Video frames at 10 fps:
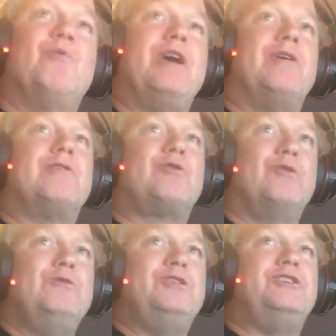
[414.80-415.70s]
Well,
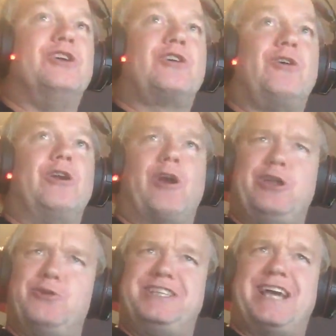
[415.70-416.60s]
Cruz is your current. Are
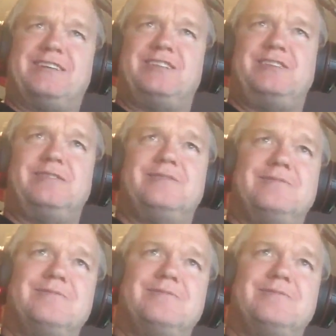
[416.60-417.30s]
you in Texas?